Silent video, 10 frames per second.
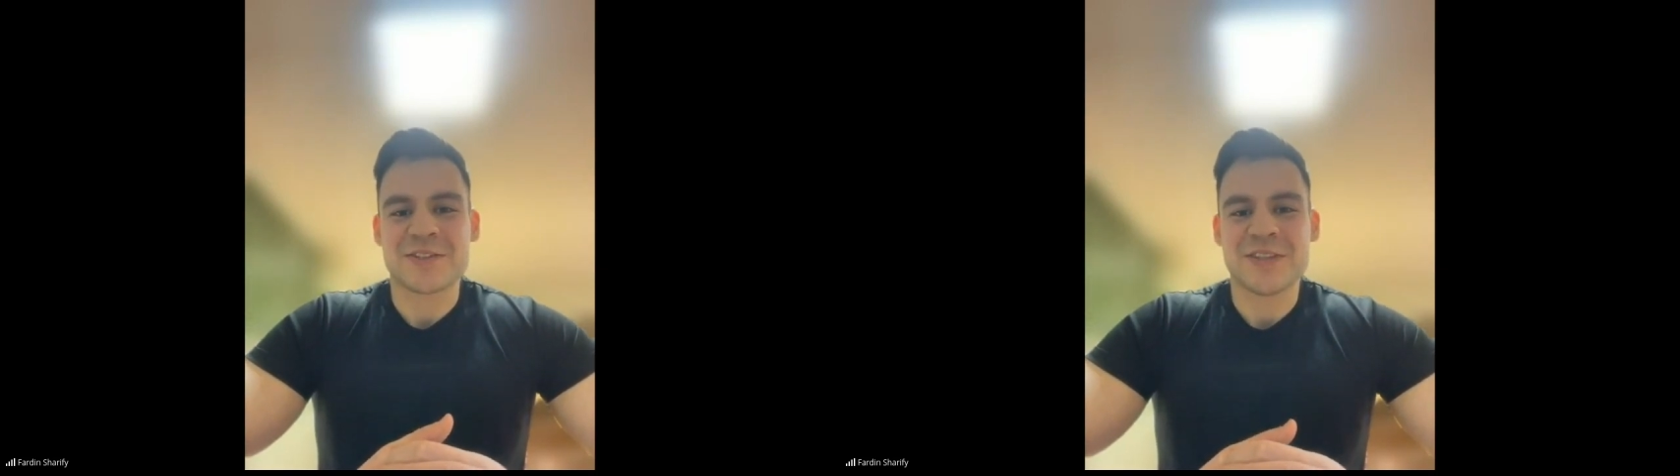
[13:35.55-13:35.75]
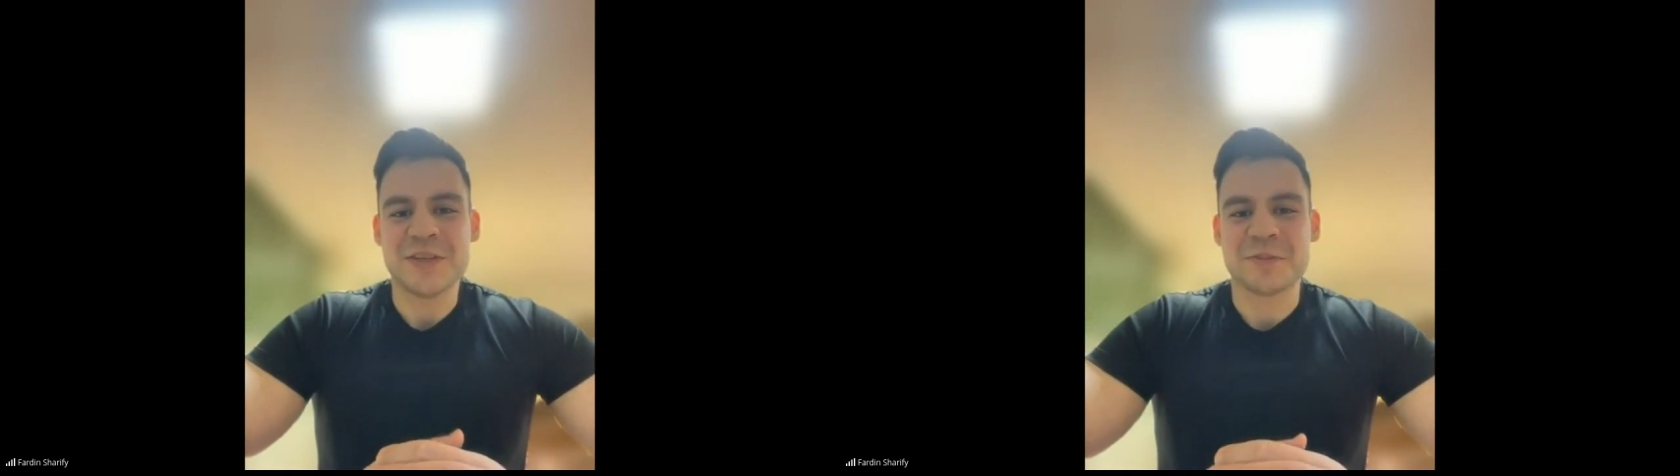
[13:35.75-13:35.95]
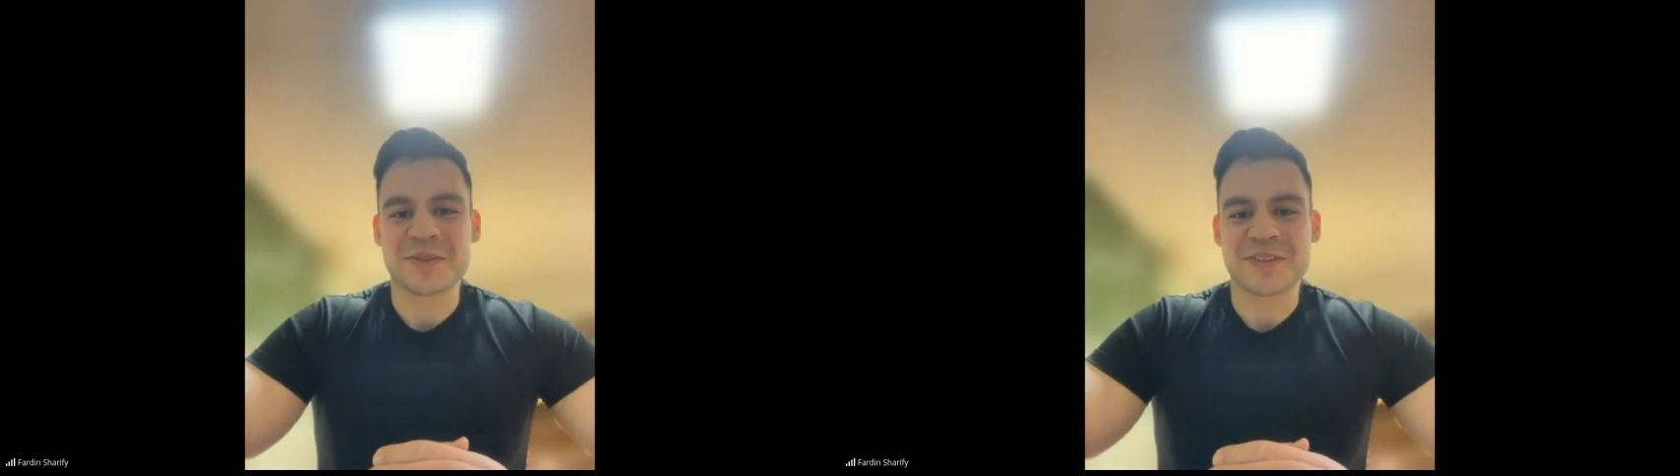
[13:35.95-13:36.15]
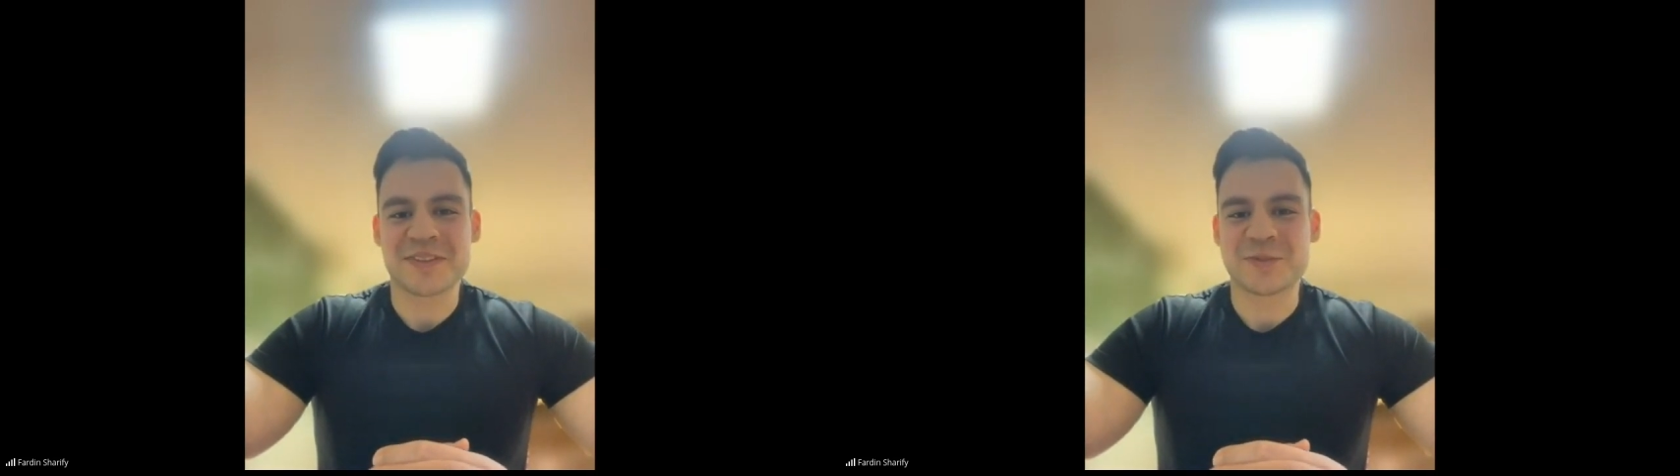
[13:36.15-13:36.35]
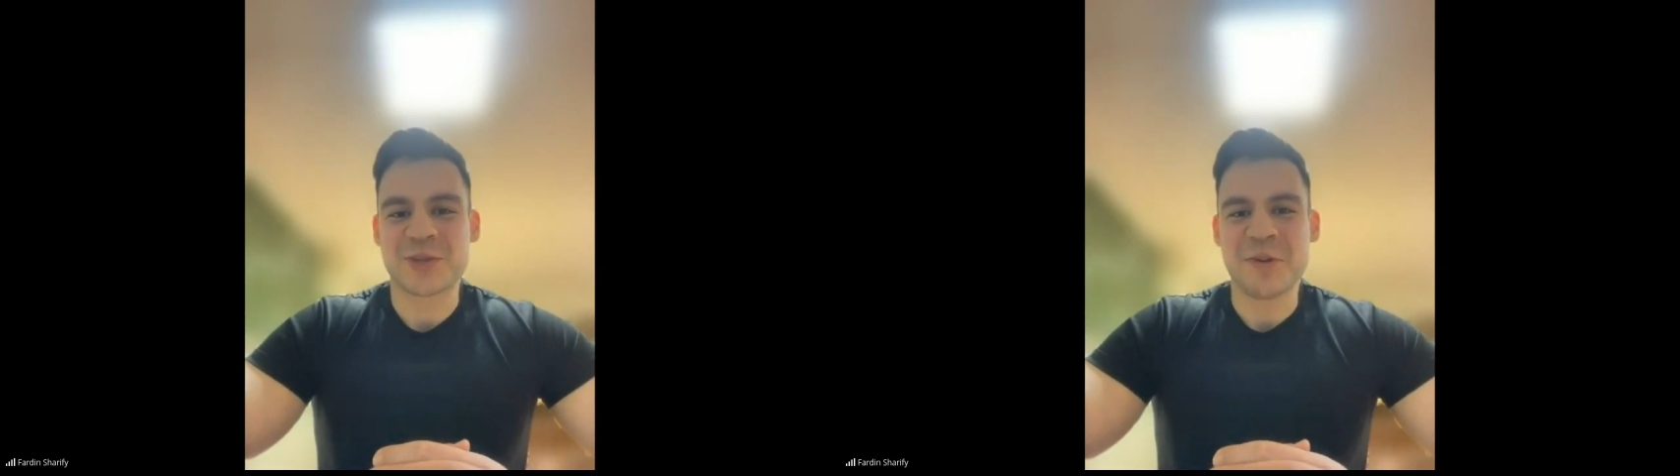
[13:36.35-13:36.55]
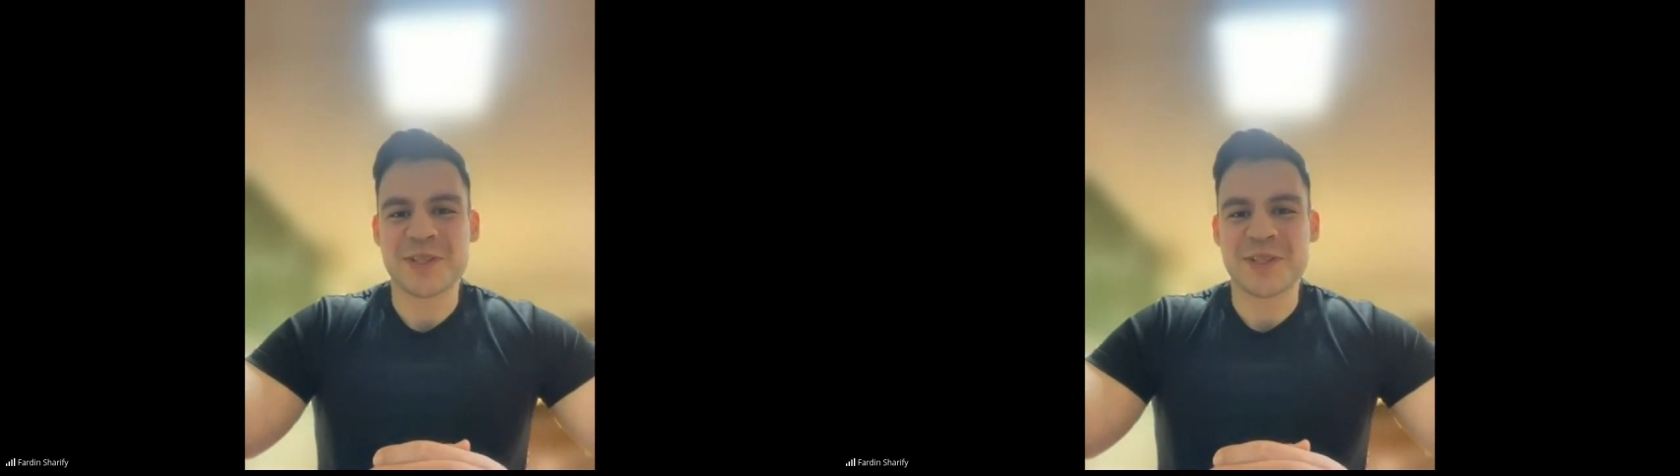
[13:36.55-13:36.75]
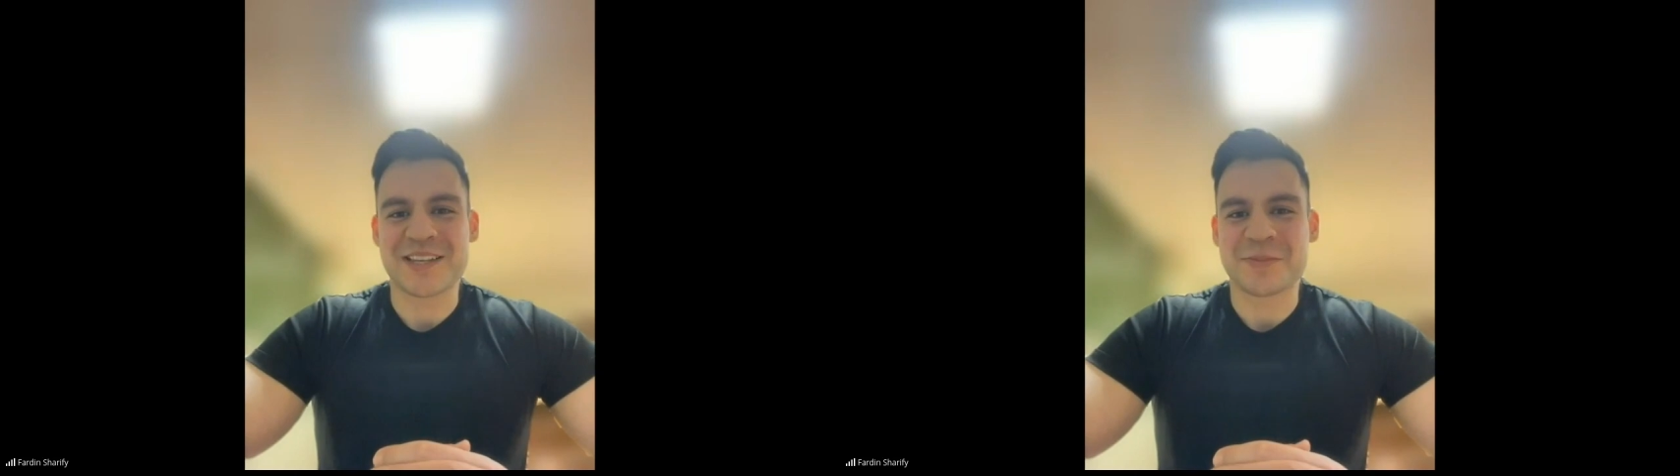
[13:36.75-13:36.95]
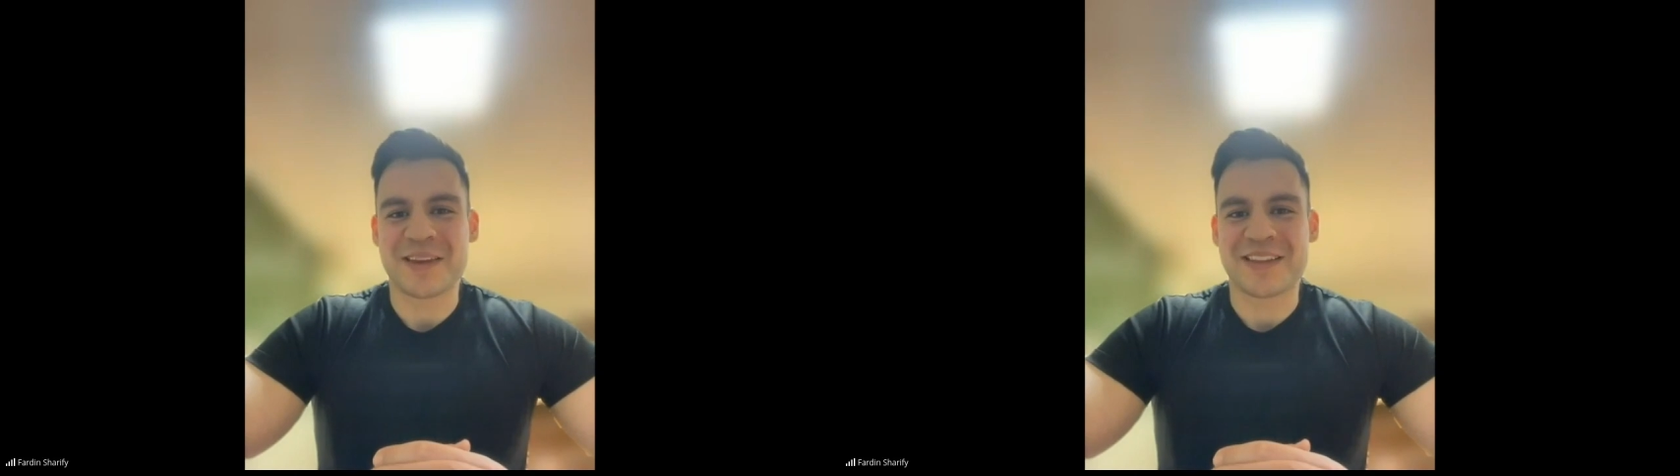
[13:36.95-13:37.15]
sleep. I'm
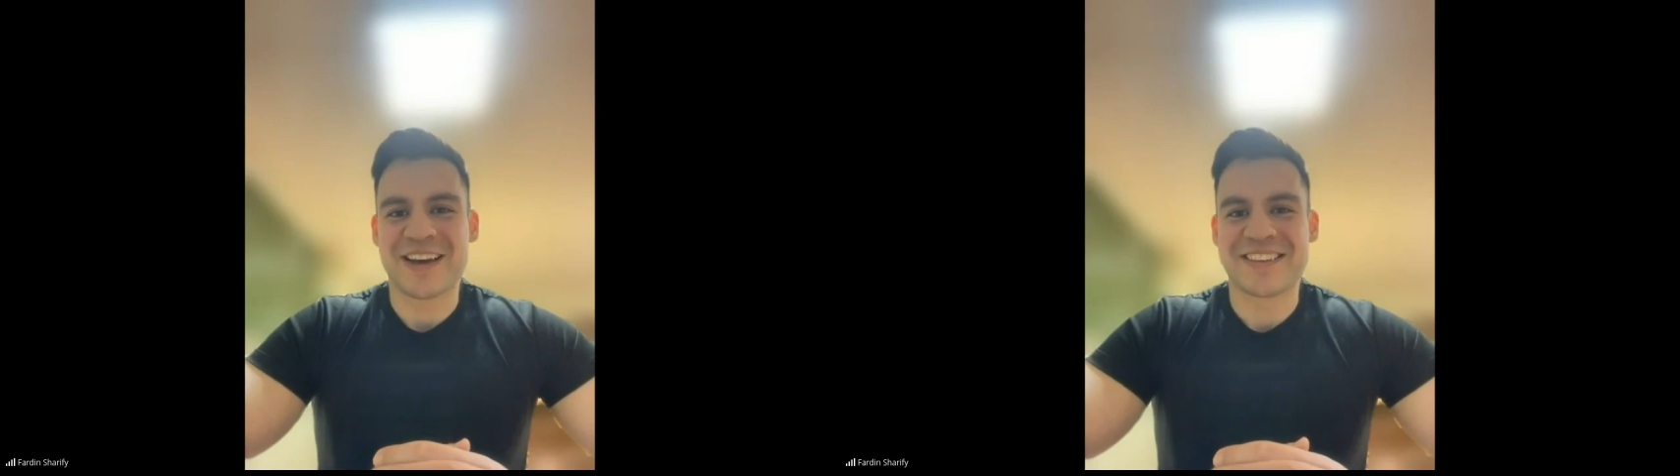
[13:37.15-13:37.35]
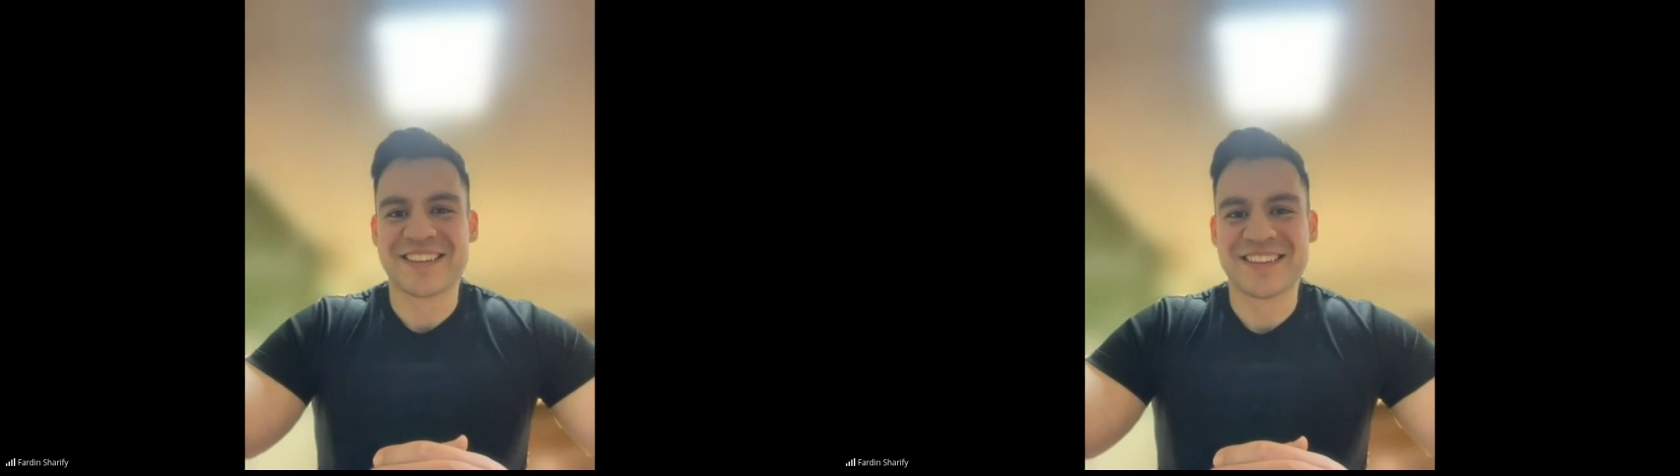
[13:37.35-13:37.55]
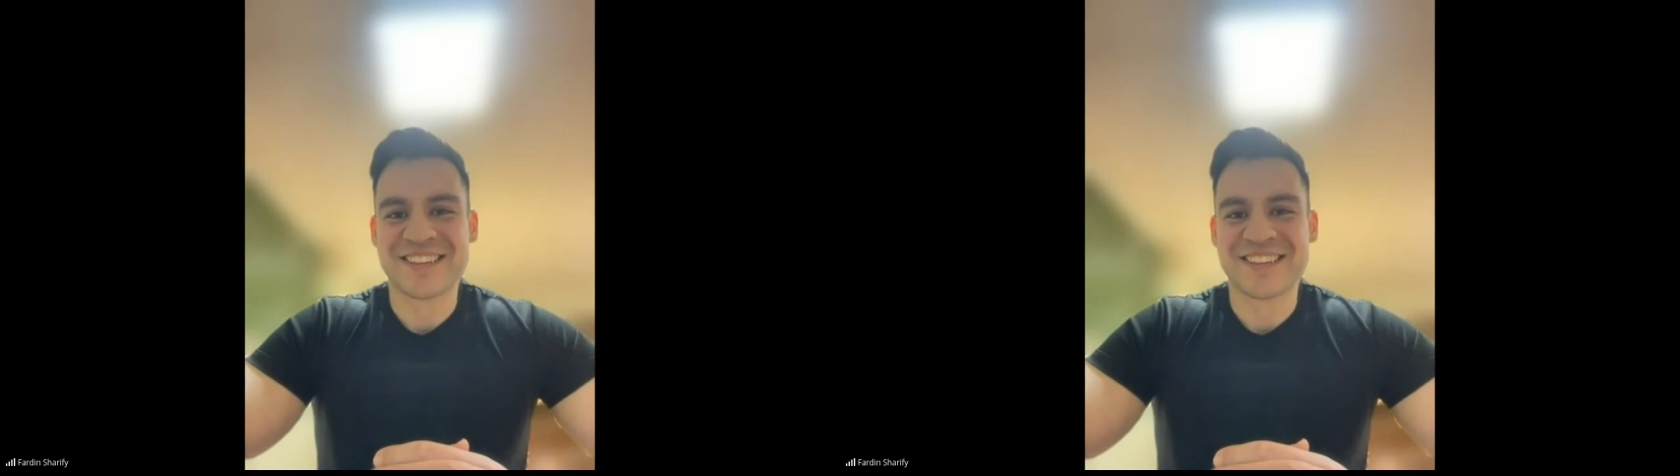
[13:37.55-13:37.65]
traumatized by that.